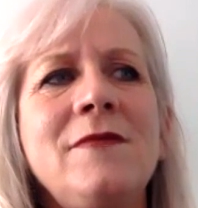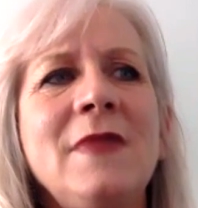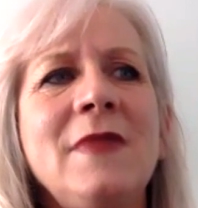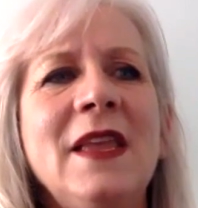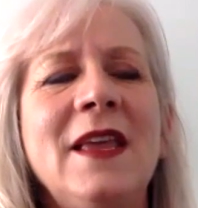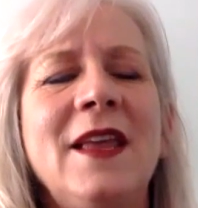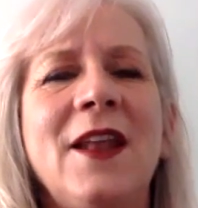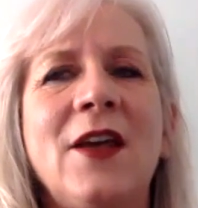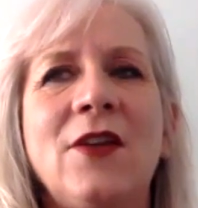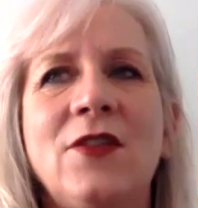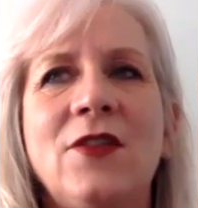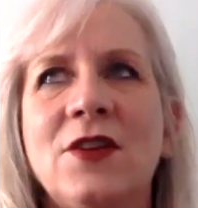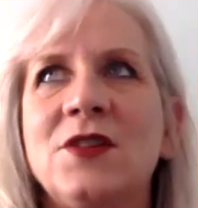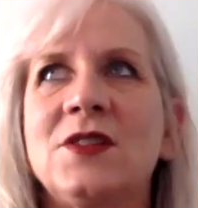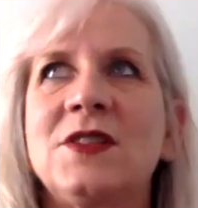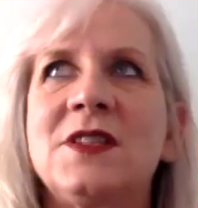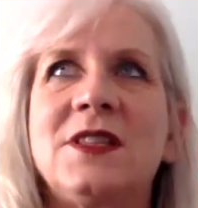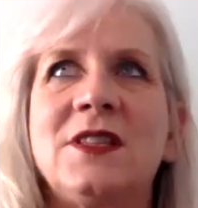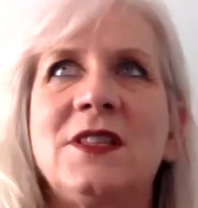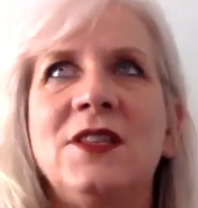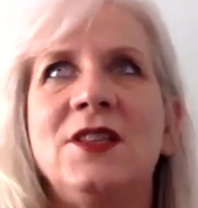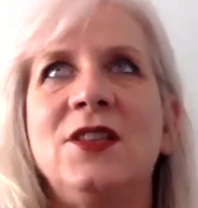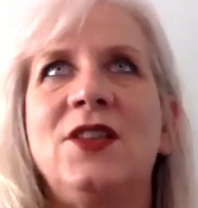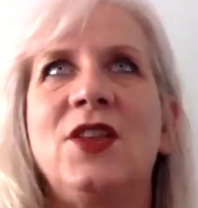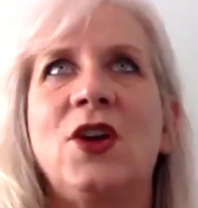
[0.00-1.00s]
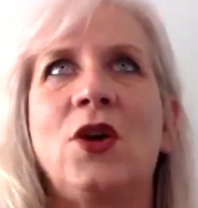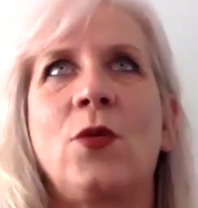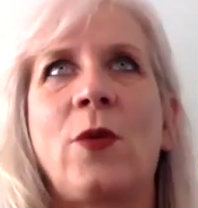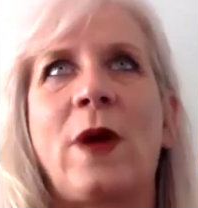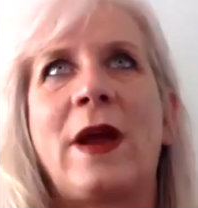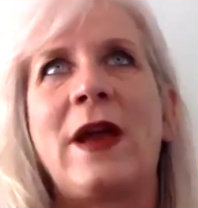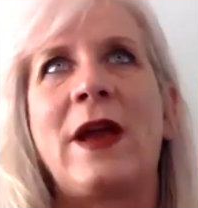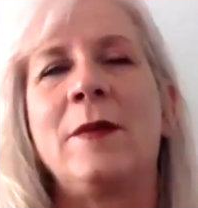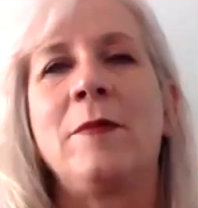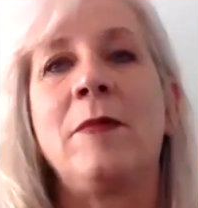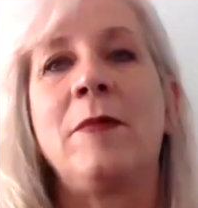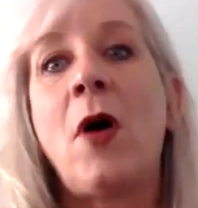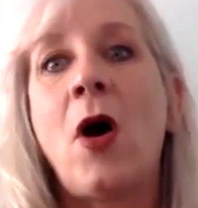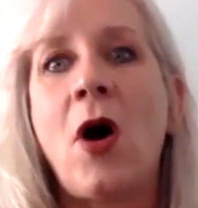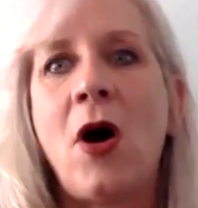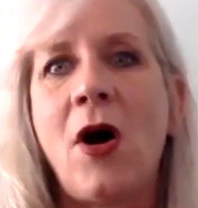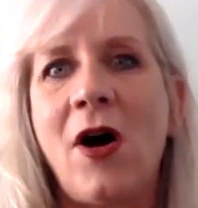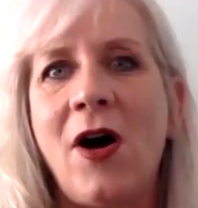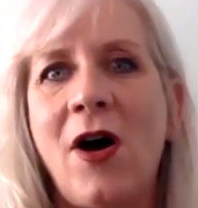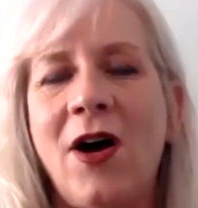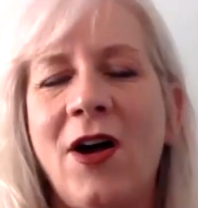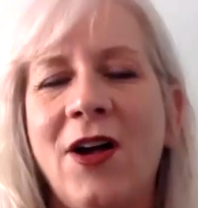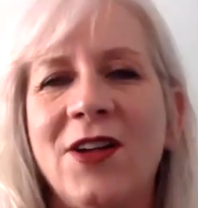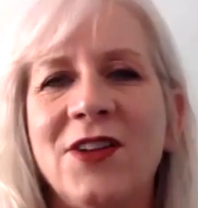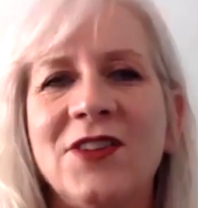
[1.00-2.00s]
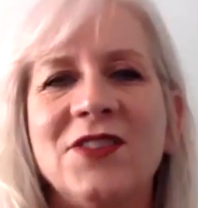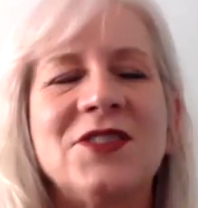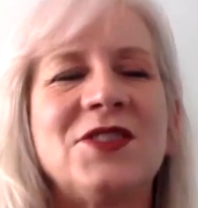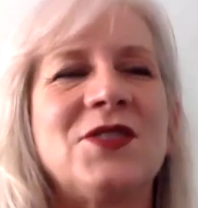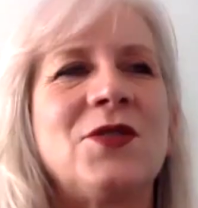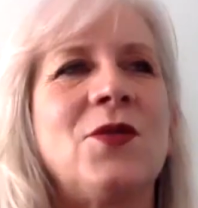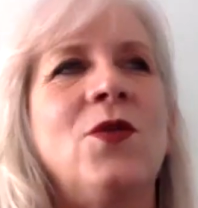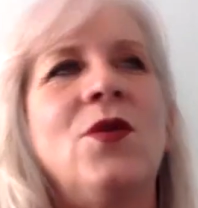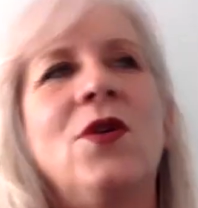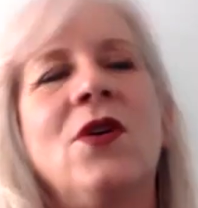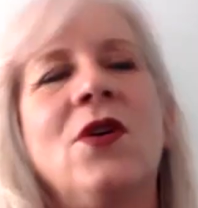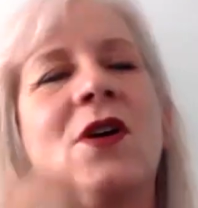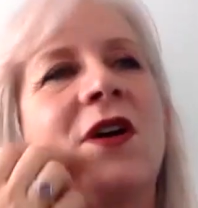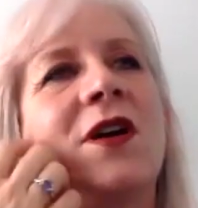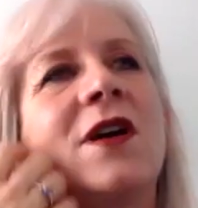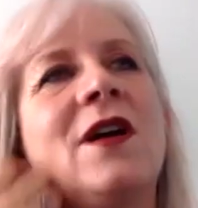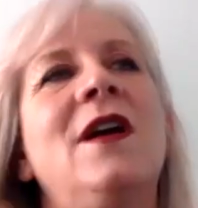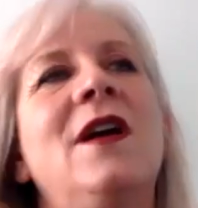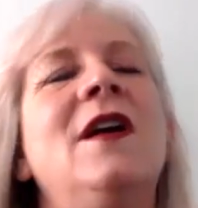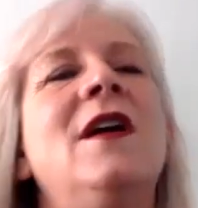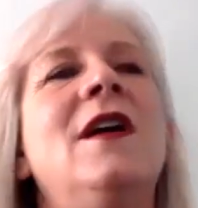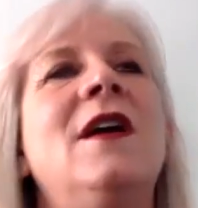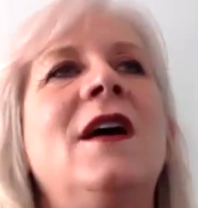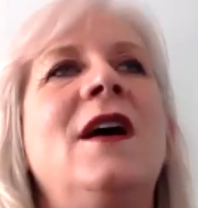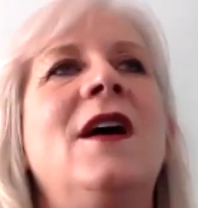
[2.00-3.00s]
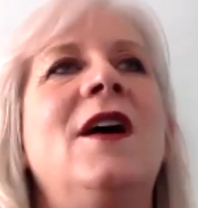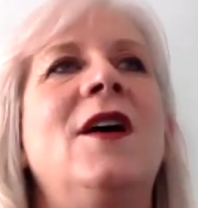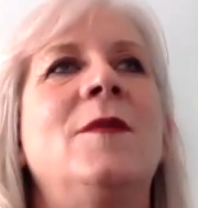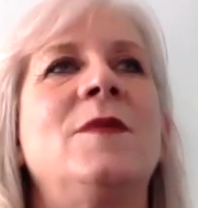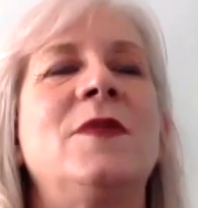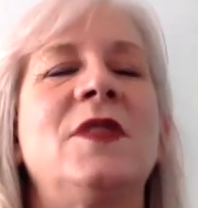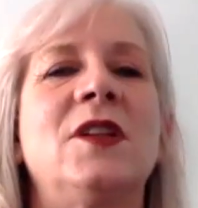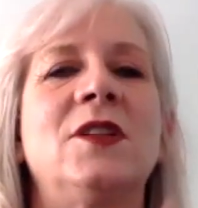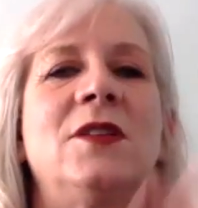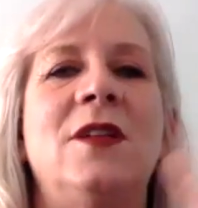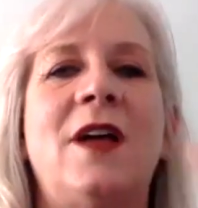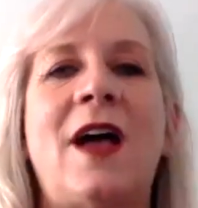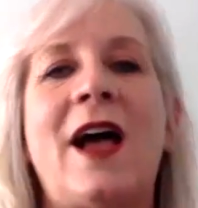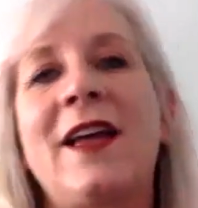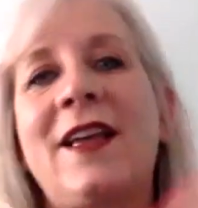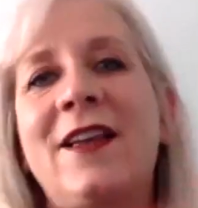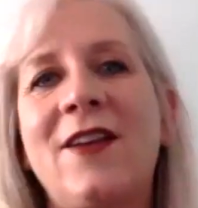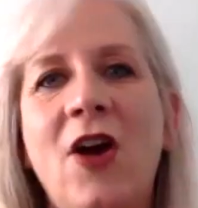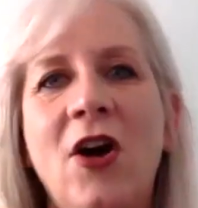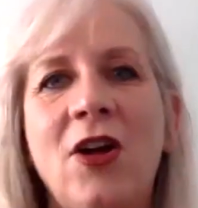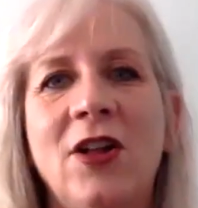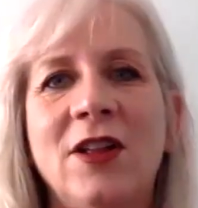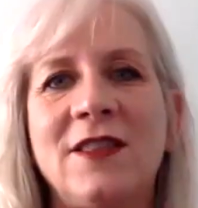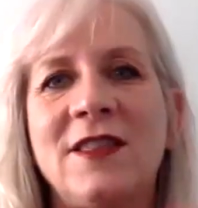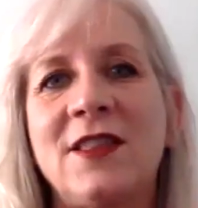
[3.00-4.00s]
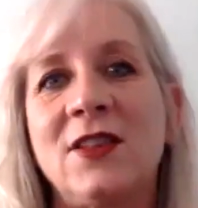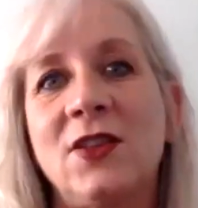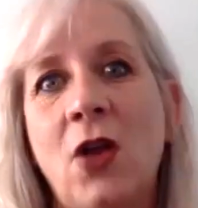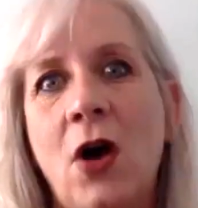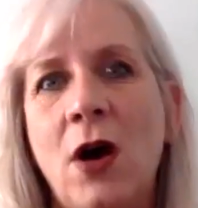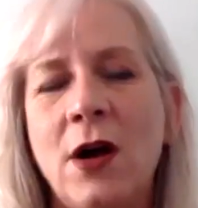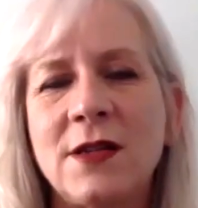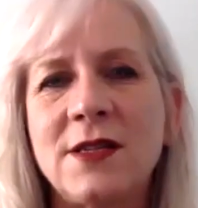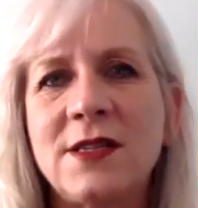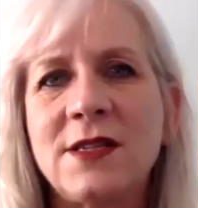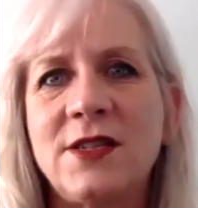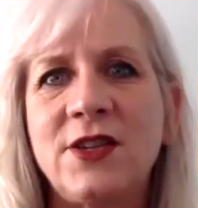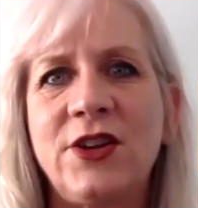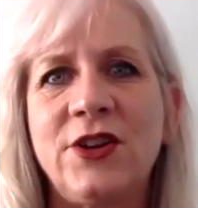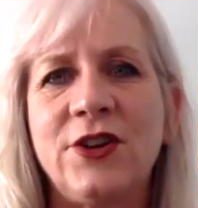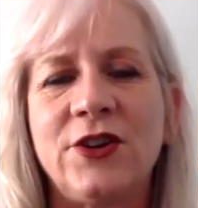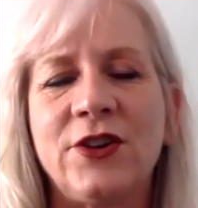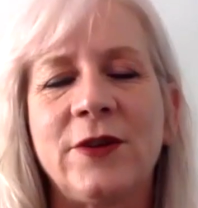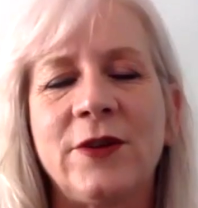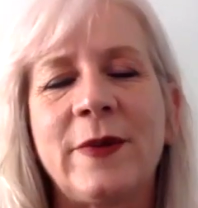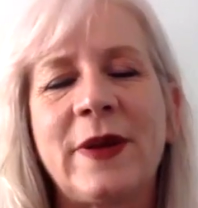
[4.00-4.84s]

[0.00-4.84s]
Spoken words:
you know, there's the great pause, or I call it the lost year,